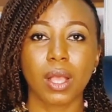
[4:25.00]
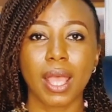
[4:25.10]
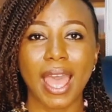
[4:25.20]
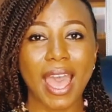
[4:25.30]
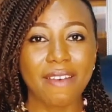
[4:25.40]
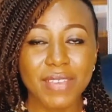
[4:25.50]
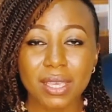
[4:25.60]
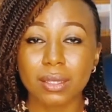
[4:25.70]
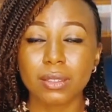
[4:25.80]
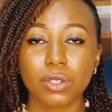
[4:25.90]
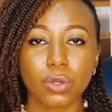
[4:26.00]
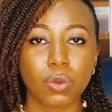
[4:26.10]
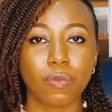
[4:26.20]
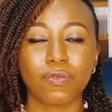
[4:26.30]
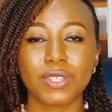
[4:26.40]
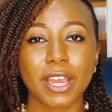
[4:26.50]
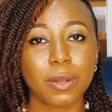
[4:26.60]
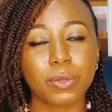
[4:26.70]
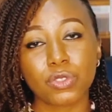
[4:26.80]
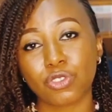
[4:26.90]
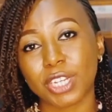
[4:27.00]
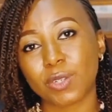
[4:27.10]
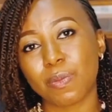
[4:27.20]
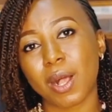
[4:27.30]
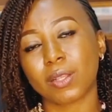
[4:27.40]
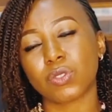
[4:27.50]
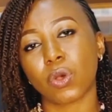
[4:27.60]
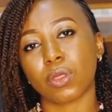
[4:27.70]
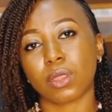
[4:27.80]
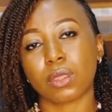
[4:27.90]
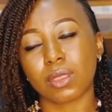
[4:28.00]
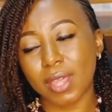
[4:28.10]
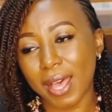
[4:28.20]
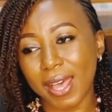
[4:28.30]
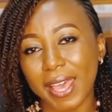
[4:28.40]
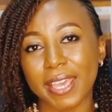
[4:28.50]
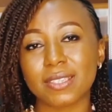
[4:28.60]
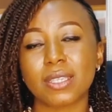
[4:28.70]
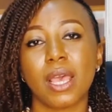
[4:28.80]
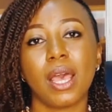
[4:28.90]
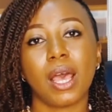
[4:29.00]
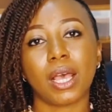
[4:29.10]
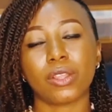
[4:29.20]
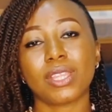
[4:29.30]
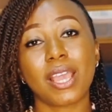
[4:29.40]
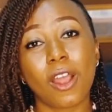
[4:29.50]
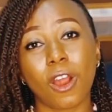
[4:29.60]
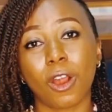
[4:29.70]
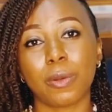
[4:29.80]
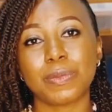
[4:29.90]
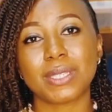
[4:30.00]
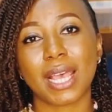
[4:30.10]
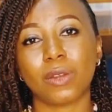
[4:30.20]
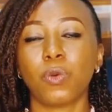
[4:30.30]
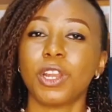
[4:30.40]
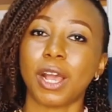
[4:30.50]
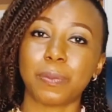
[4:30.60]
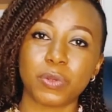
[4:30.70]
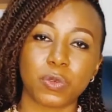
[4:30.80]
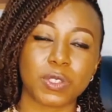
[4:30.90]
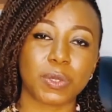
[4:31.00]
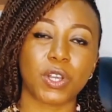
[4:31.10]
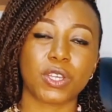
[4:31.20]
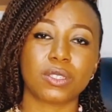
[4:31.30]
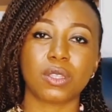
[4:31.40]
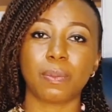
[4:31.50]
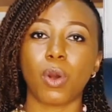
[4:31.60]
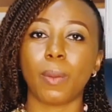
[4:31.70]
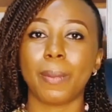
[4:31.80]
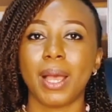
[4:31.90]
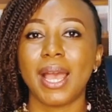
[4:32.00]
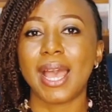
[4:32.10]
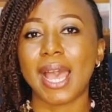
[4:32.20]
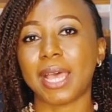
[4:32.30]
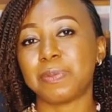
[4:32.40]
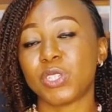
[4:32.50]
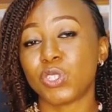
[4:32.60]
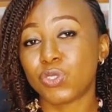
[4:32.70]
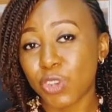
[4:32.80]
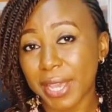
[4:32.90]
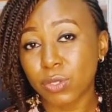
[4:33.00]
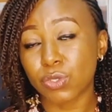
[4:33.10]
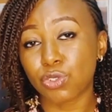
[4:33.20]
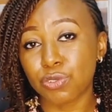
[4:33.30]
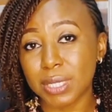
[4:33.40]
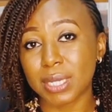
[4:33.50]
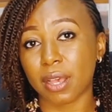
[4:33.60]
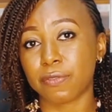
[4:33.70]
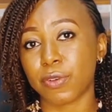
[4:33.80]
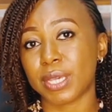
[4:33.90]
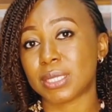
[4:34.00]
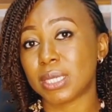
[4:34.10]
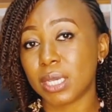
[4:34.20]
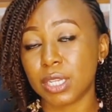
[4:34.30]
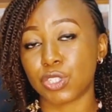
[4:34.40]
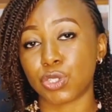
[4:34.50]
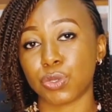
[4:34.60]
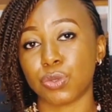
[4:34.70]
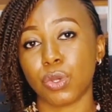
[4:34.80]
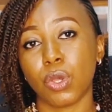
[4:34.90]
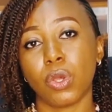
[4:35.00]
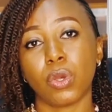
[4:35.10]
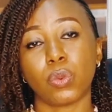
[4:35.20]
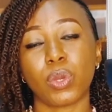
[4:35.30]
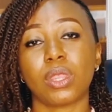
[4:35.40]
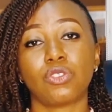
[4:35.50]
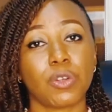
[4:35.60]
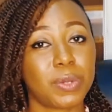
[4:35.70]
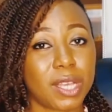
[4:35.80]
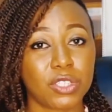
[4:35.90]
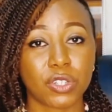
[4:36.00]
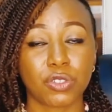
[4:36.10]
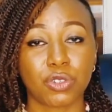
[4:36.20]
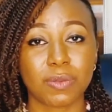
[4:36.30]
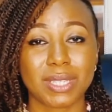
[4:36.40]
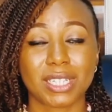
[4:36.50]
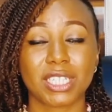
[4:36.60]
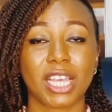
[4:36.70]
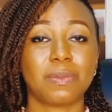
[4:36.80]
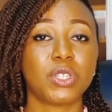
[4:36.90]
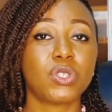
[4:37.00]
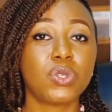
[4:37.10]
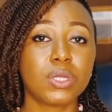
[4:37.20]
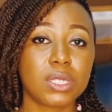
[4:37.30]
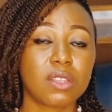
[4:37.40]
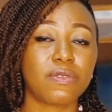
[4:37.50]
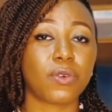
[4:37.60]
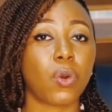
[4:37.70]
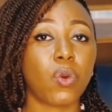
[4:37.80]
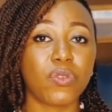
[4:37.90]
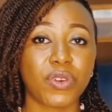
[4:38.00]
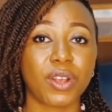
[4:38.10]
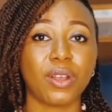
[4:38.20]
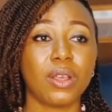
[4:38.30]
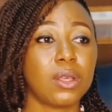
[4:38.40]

having, terrible stretch marks on the thighs and on the arms. And what happened was because the mom had been trying to treat her for a skin issue with triple action creams, and she had been using it for over